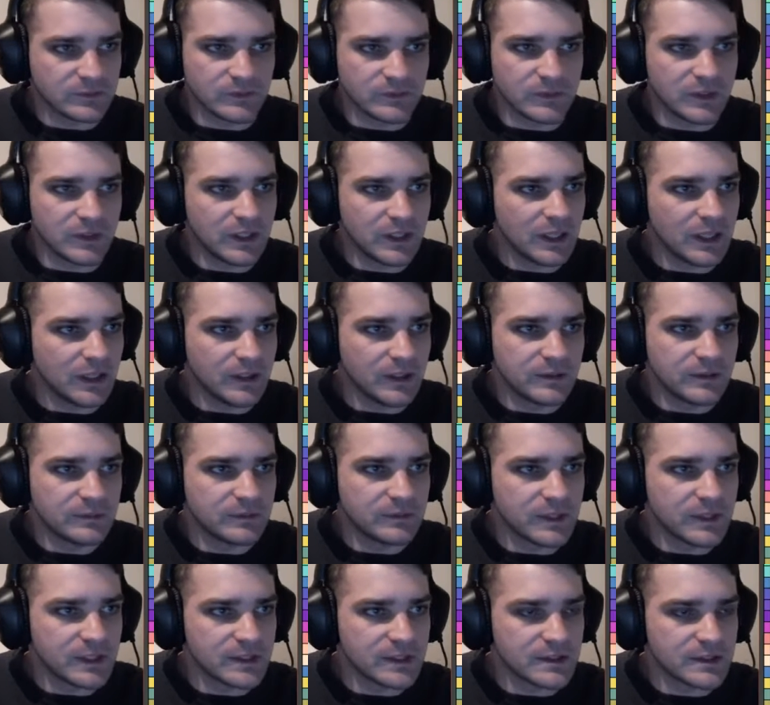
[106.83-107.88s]
yeah,
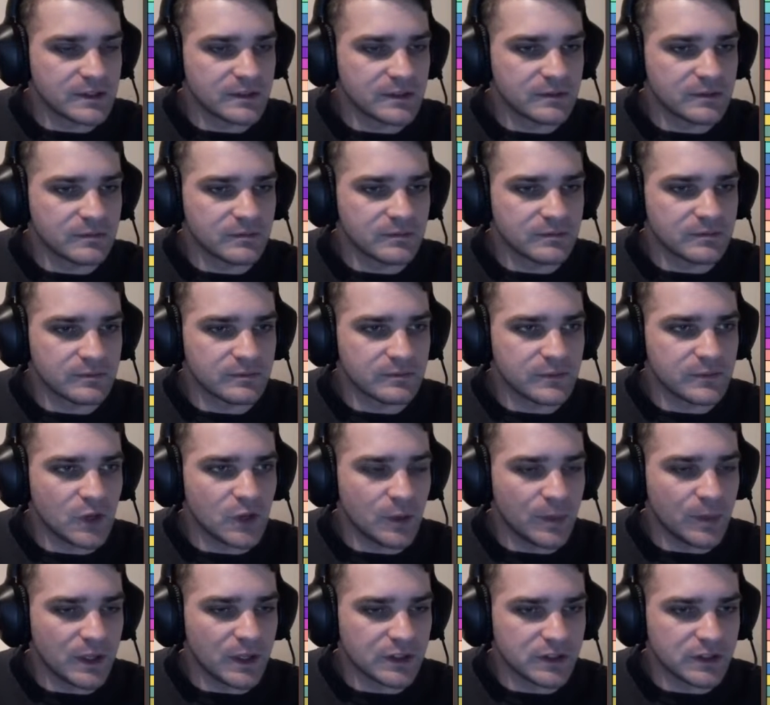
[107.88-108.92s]
there's not
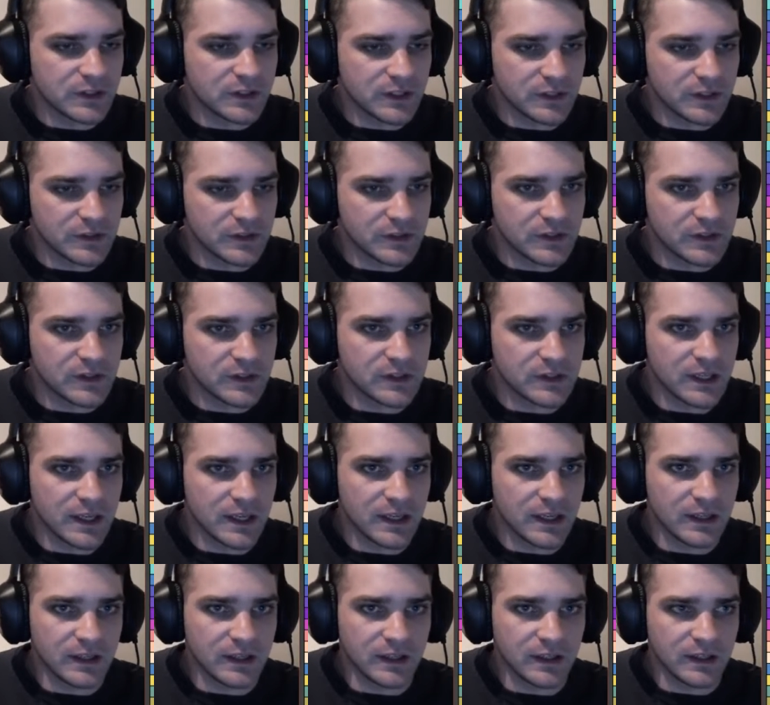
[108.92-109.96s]
much else to
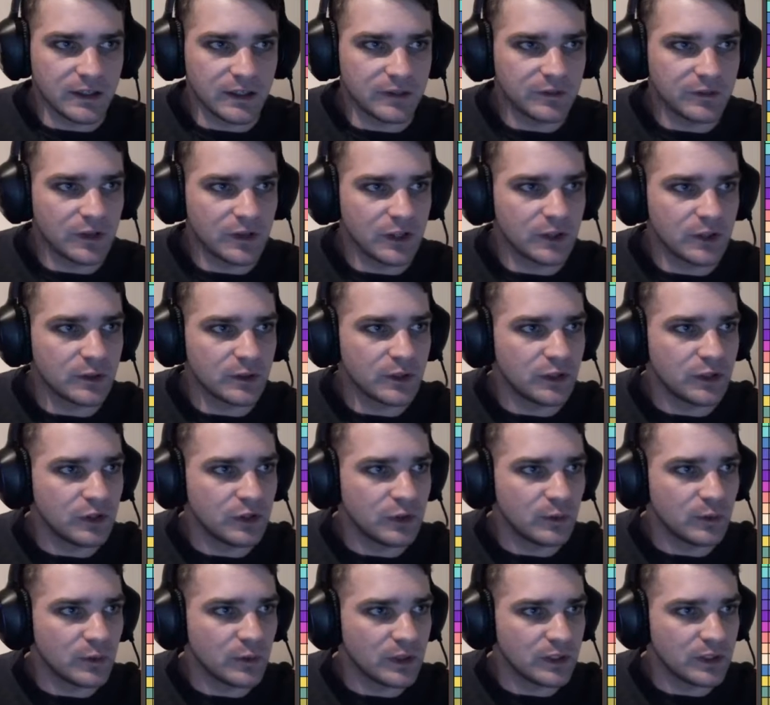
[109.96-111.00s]
say. If I go to a
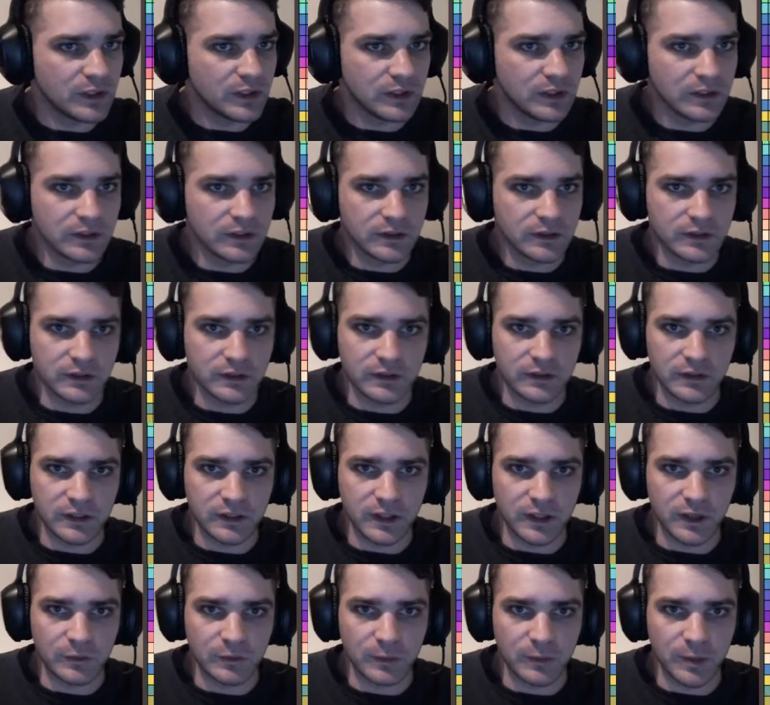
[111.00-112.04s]
new one, I
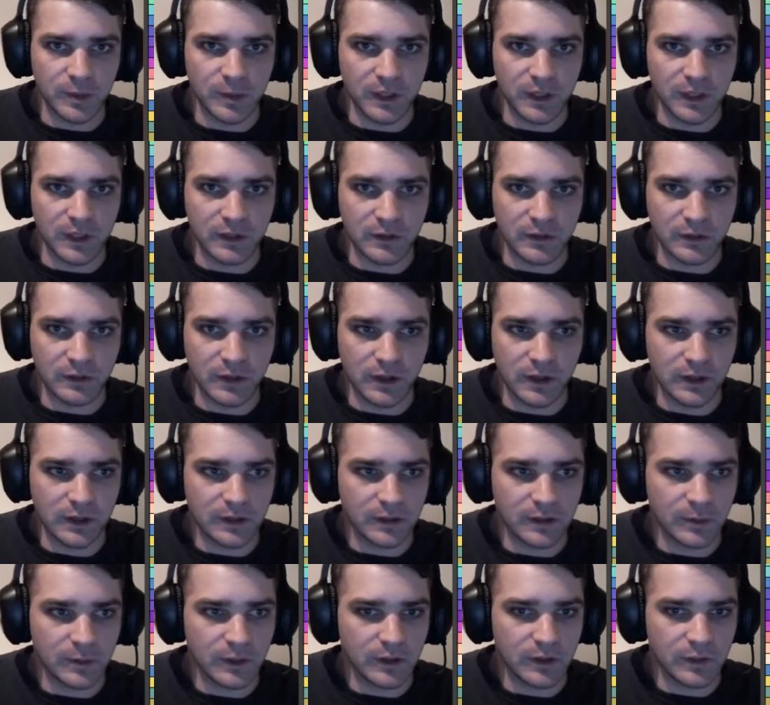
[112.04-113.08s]
can't remember how to do that.
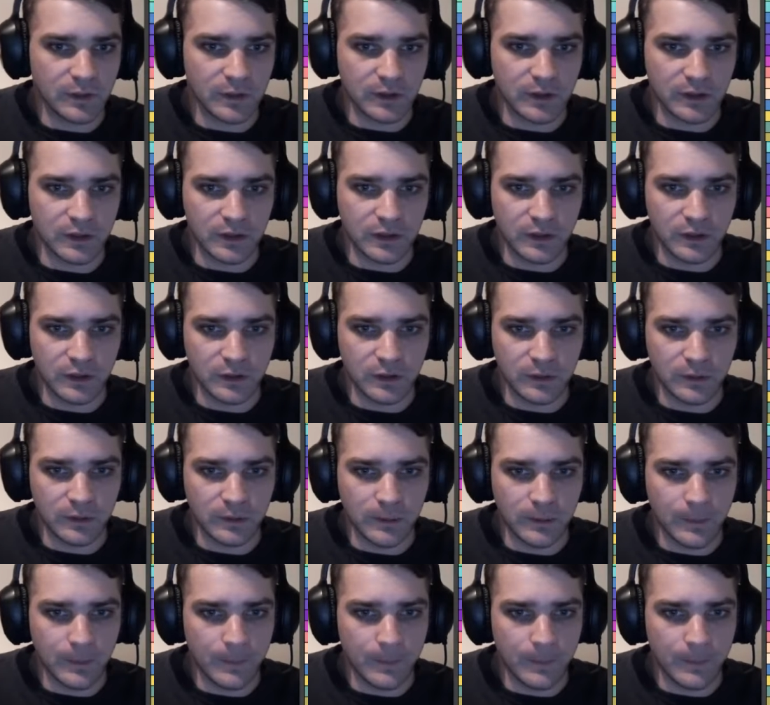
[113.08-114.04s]
There we go, we got new.